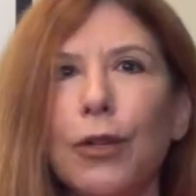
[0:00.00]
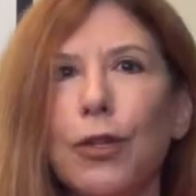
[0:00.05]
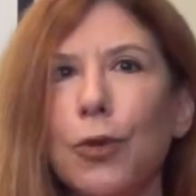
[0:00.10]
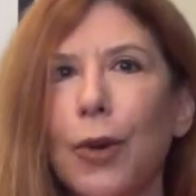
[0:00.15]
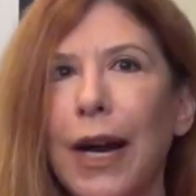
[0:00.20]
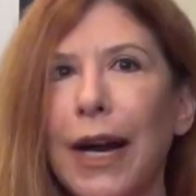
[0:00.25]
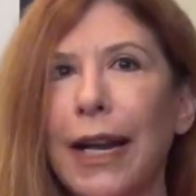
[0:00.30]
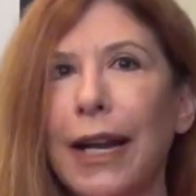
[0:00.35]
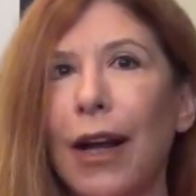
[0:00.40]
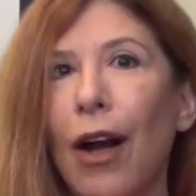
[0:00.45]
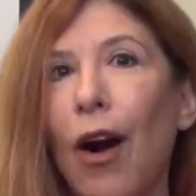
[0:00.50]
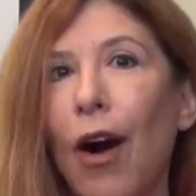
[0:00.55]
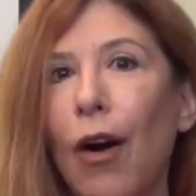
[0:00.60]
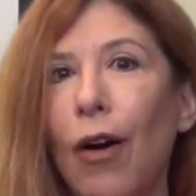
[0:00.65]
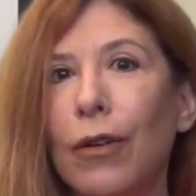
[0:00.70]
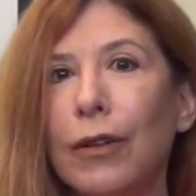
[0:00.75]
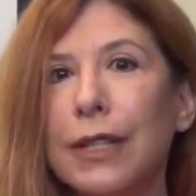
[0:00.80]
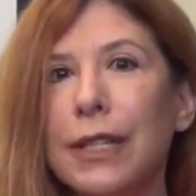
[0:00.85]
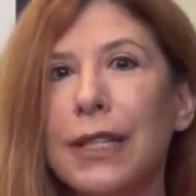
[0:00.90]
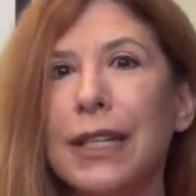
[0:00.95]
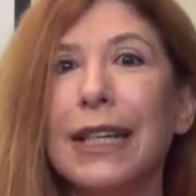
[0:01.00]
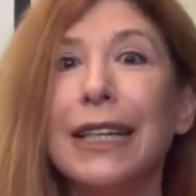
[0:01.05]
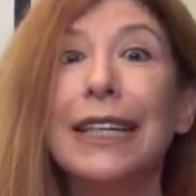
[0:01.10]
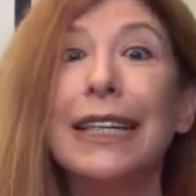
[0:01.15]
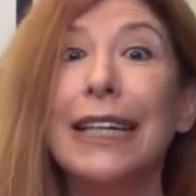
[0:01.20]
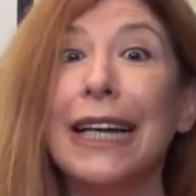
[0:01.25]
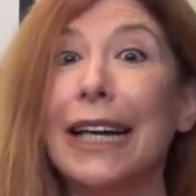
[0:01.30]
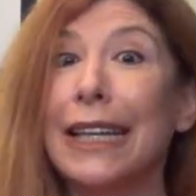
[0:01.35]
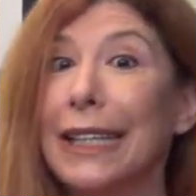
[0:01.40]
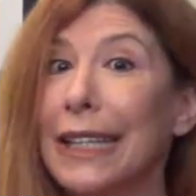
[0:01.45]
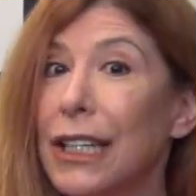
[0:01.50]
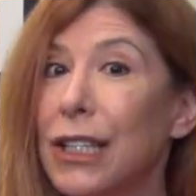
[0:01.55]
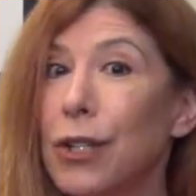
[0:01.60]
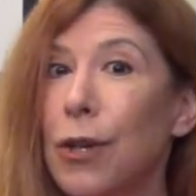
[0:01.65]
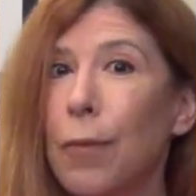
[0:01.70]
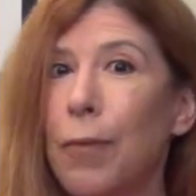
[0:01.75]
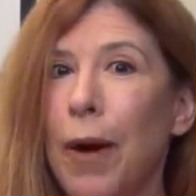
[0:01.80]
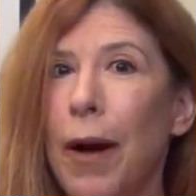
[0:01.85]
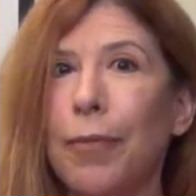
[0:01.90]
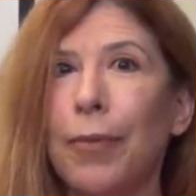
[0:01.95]
trading halts,
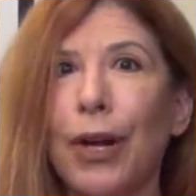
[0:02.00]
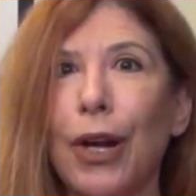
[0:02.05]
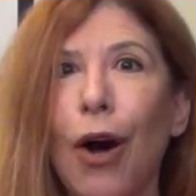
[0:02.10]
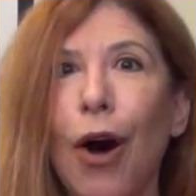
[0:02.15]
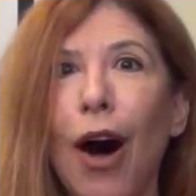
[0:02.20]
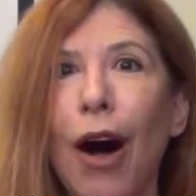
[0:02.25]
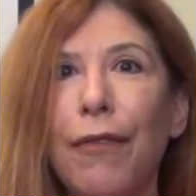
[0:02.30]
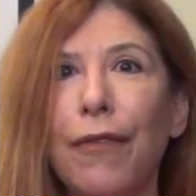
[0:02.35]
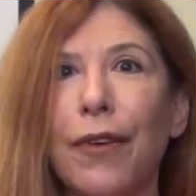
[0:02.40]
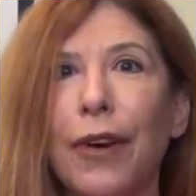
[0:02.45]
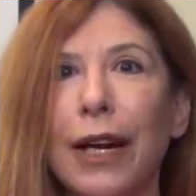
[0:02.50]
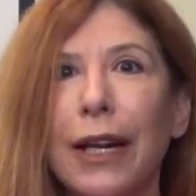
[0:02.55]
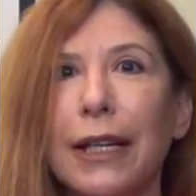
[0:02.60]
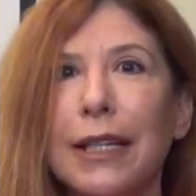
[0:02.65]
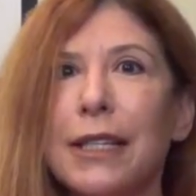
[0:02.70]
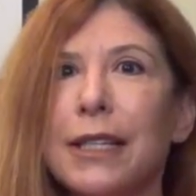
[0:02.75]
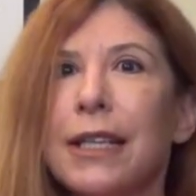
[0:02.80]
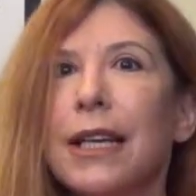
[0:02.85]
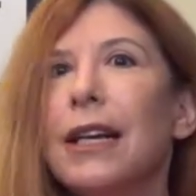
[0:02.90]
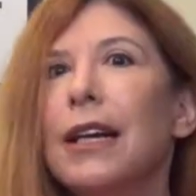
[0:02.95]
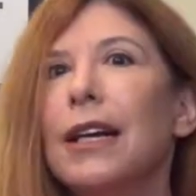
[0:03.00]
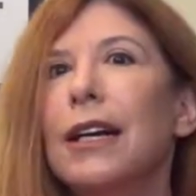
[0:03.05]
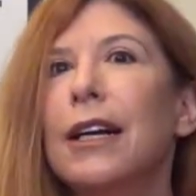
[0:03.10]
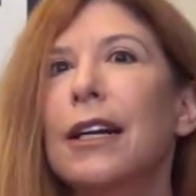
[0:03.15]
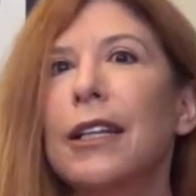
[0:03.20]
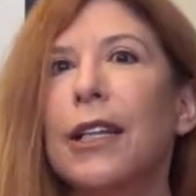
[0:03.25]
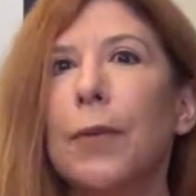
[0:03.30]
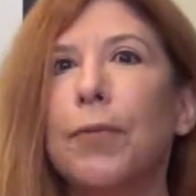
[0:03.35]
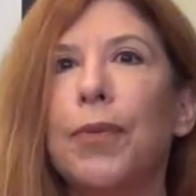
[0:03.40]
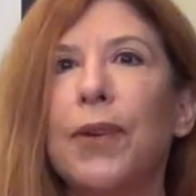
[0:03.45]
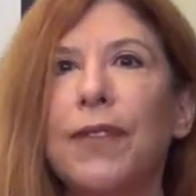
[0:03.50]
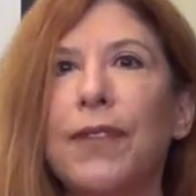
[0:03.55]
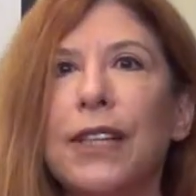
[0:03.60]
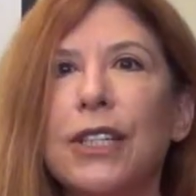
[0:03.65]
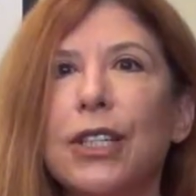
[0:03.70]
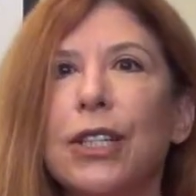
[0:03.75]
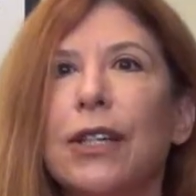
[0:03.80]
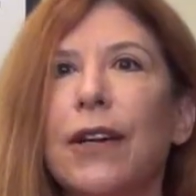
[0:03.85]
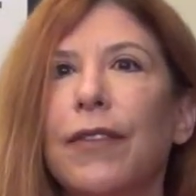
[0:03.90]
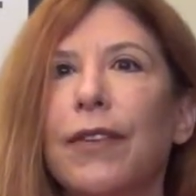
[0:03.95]
initial public offerings, the
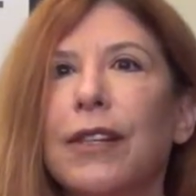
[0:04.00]
provision of